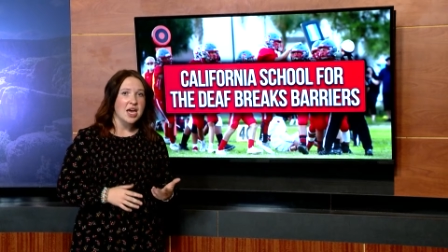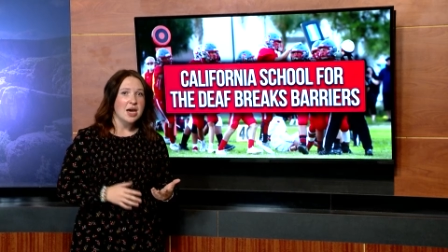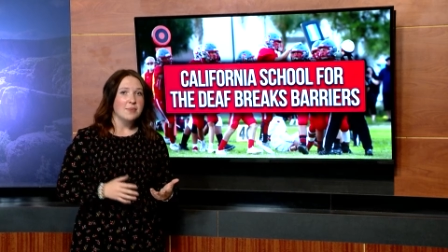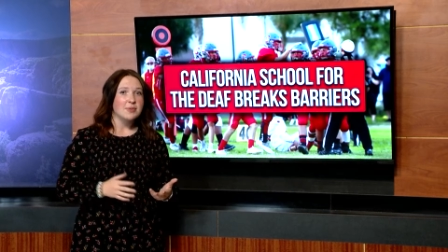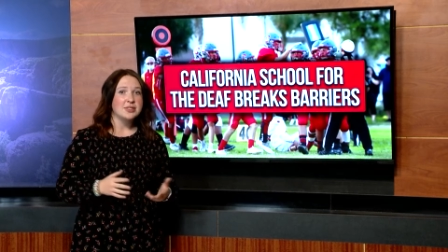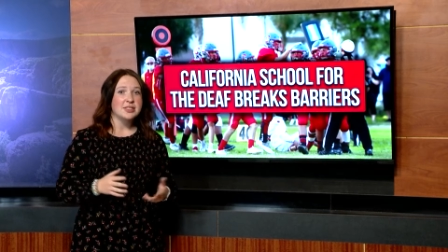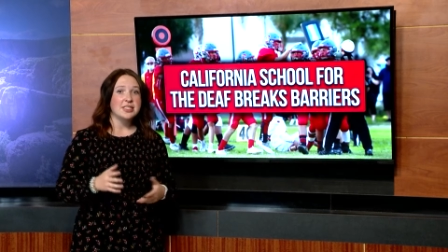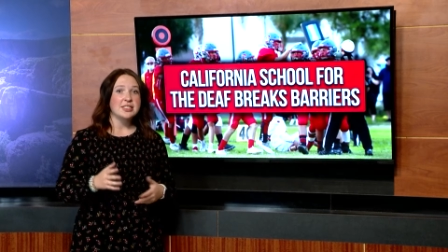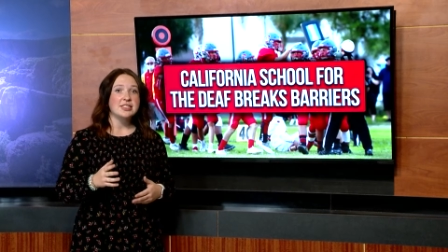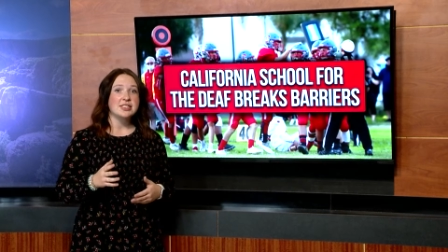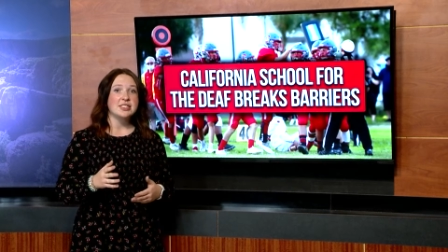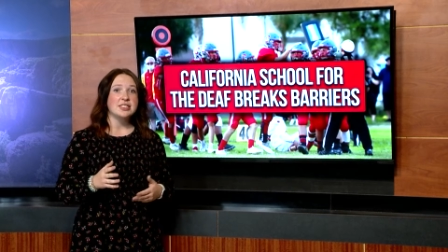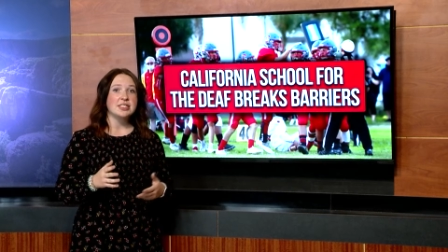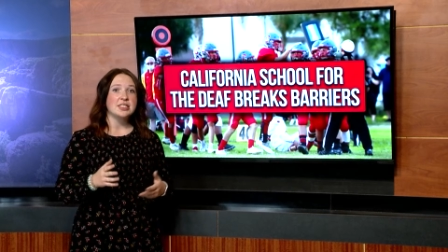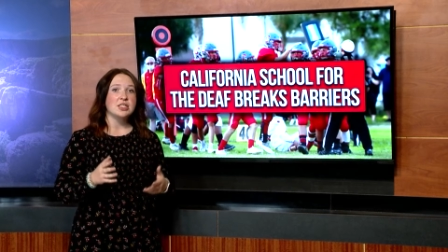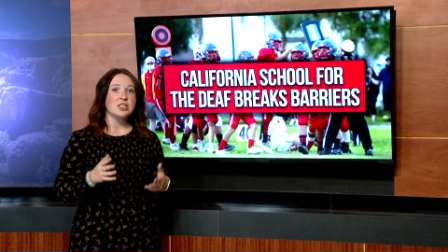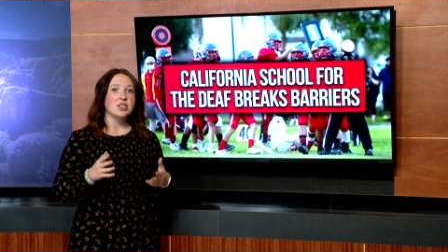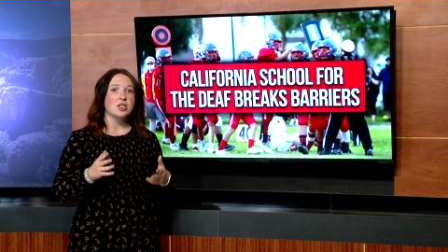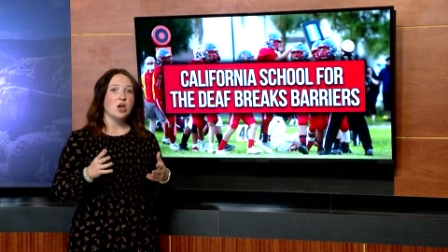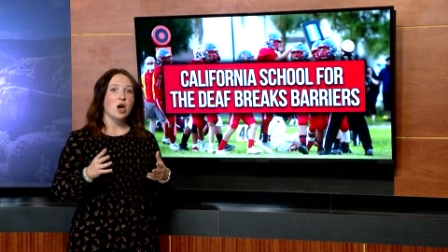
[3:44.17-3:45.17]
but this
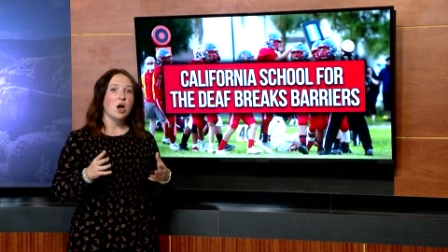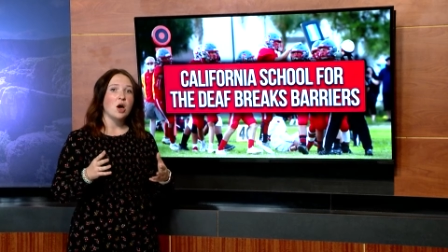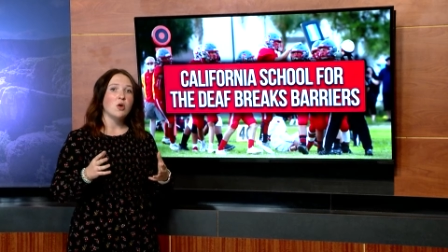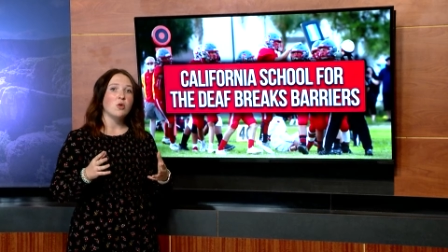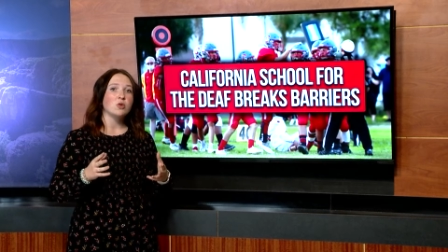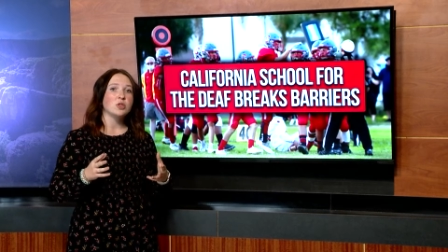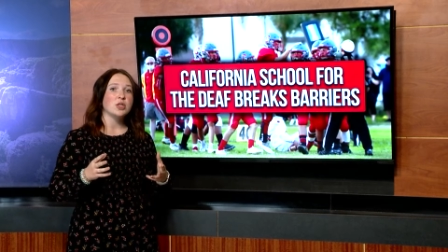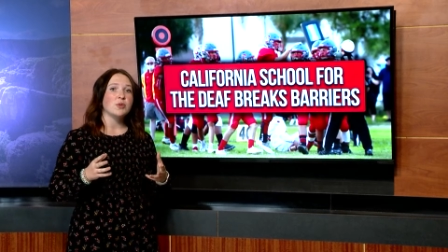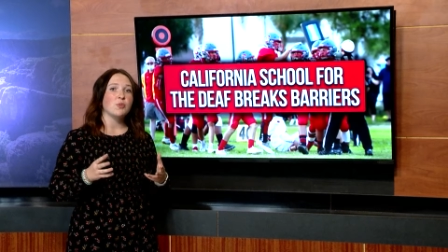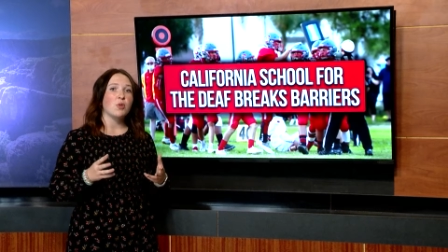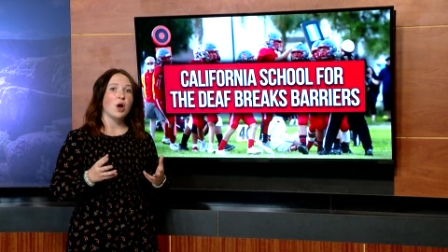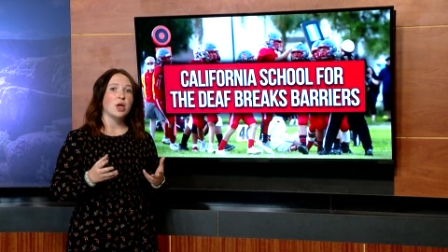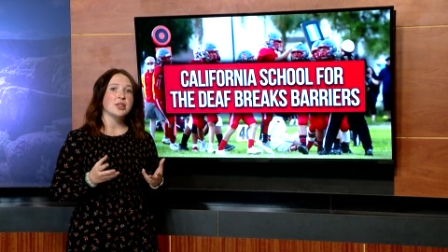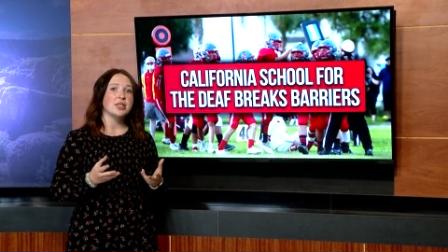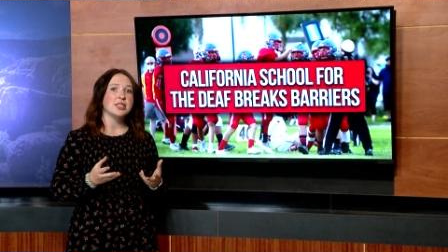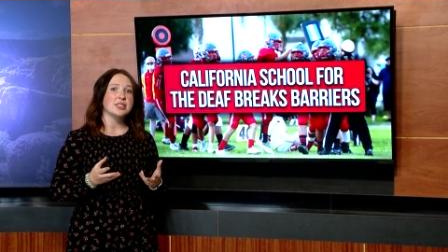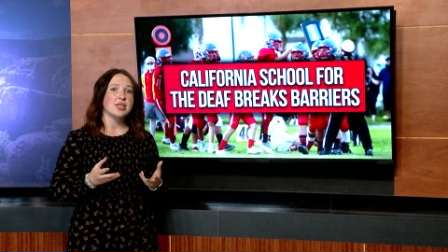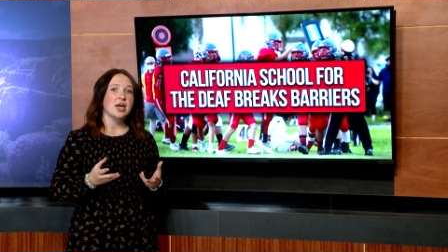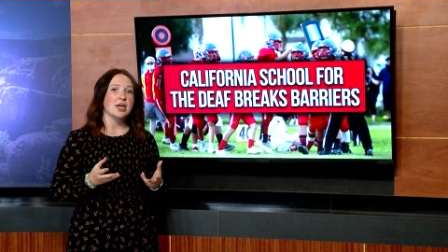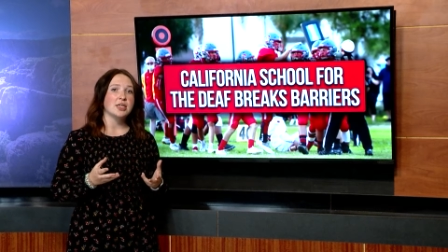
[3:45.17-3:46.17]
season not only brought
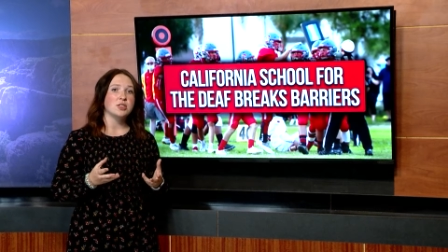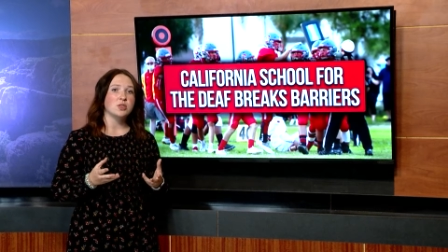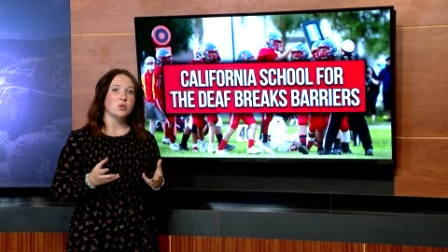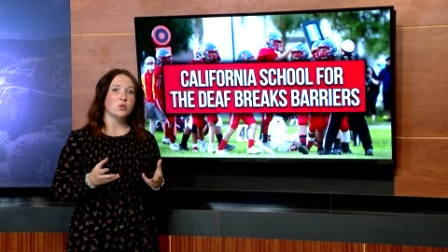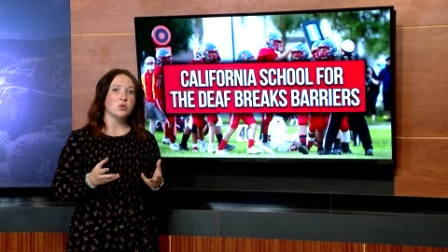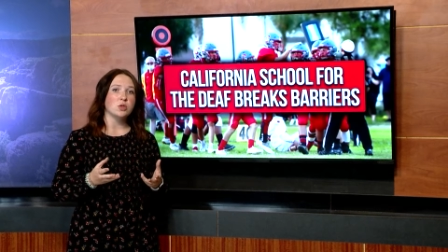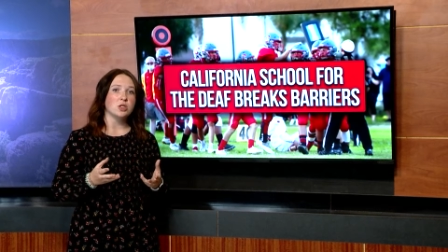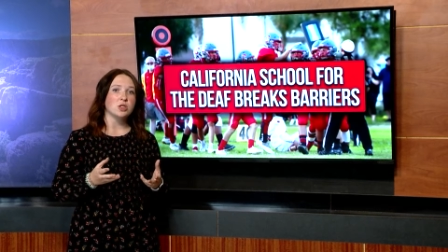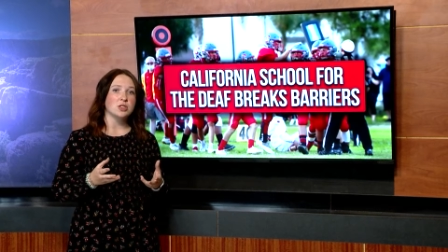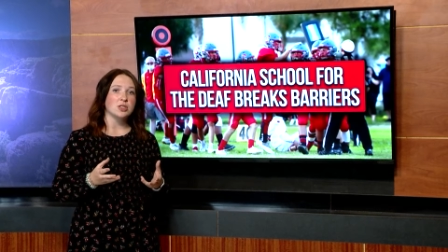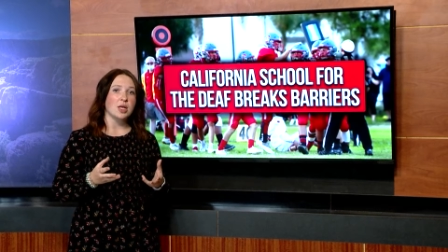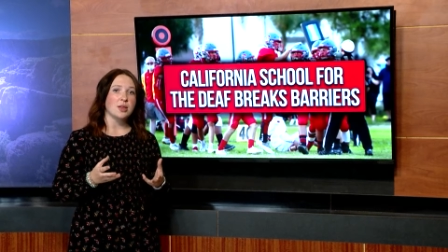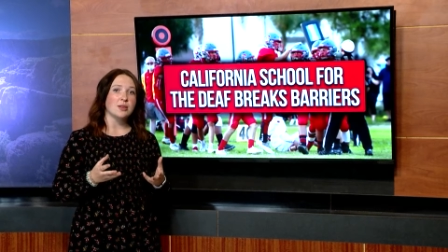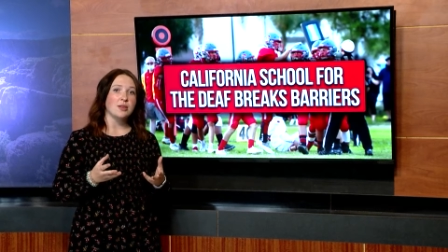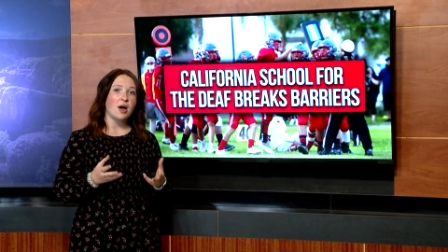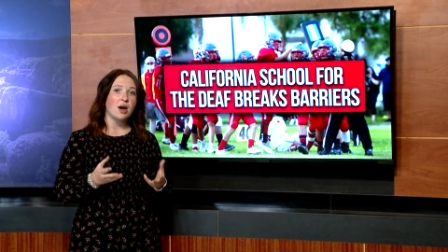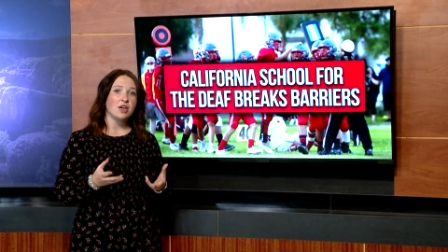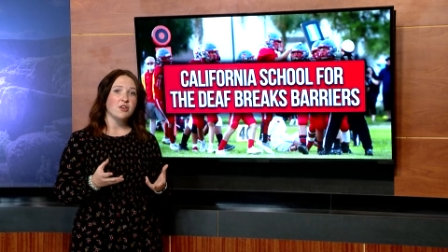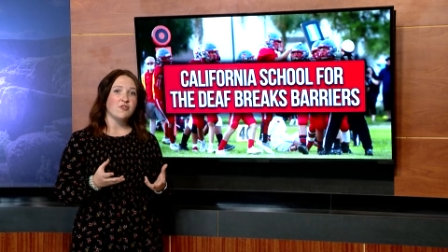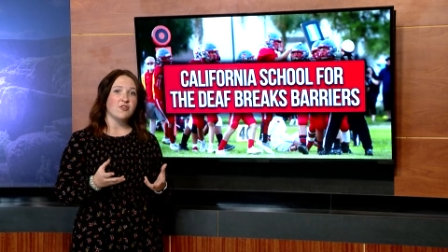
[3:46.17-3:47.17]
these high schoolers a
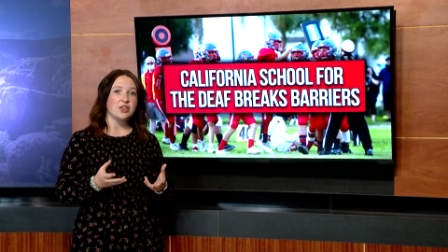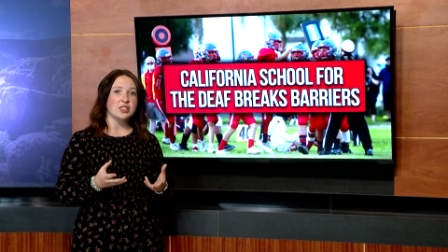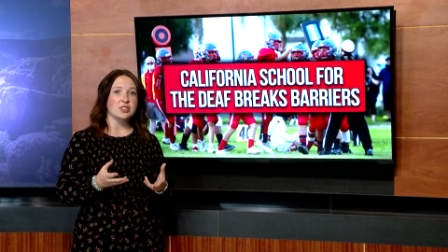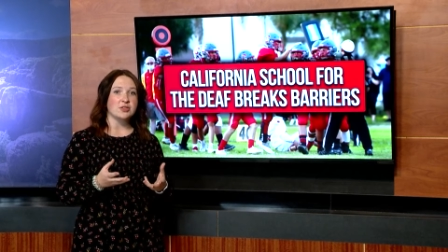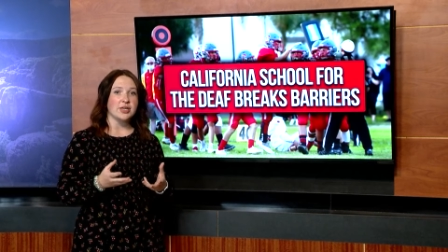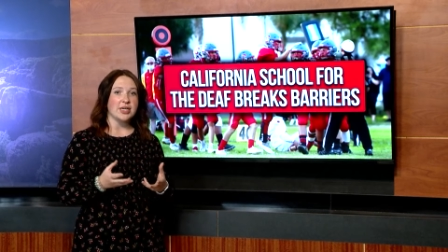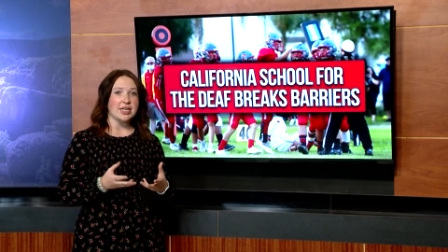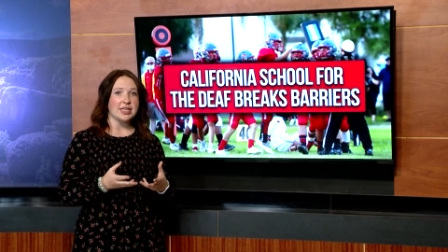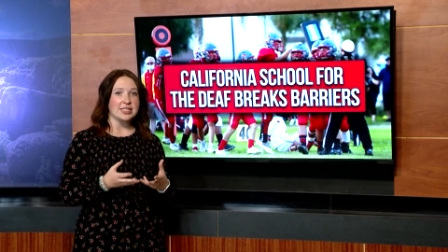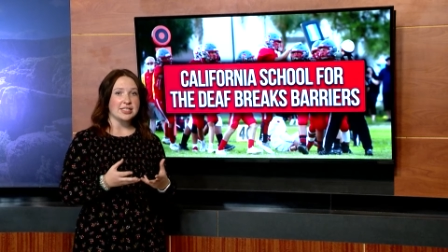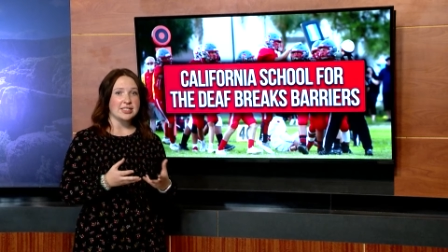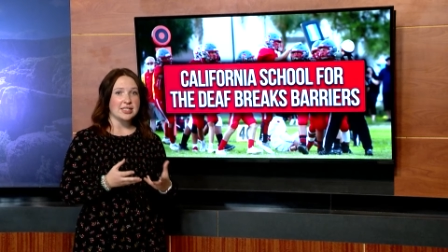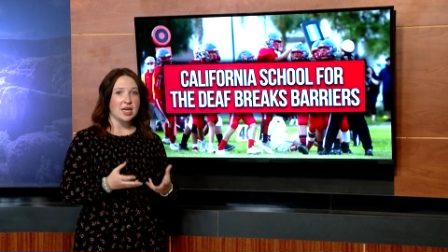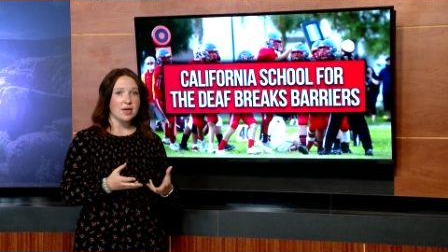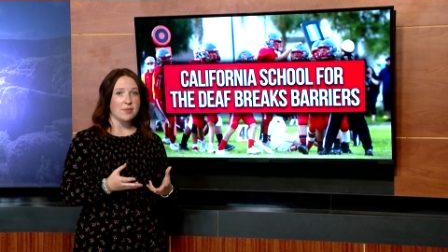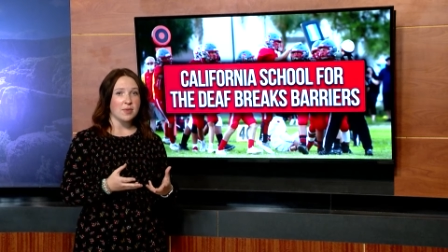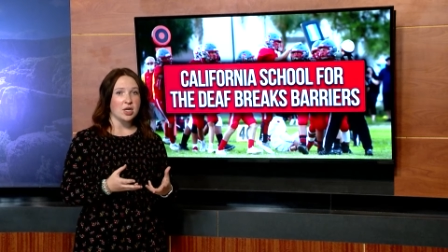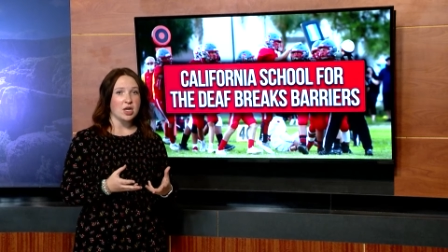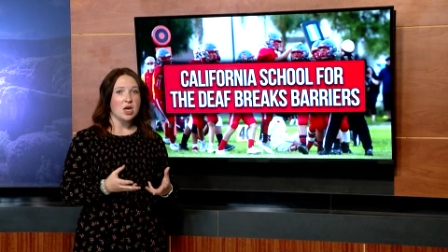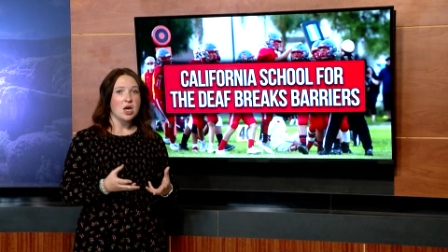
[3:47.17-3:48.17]
lot of victory and
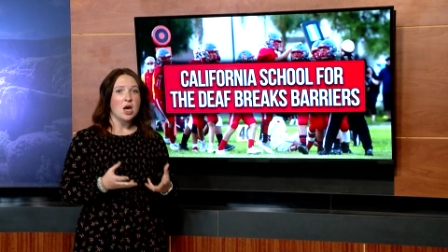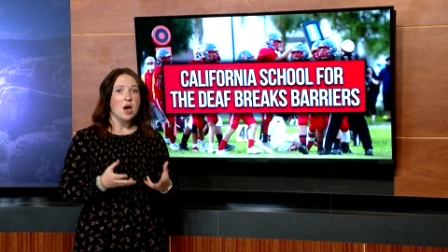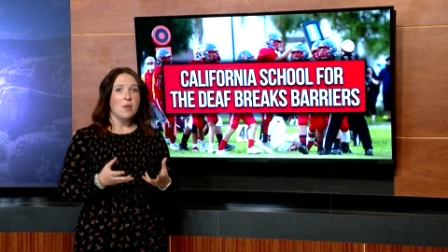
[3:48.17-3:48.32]
excitement,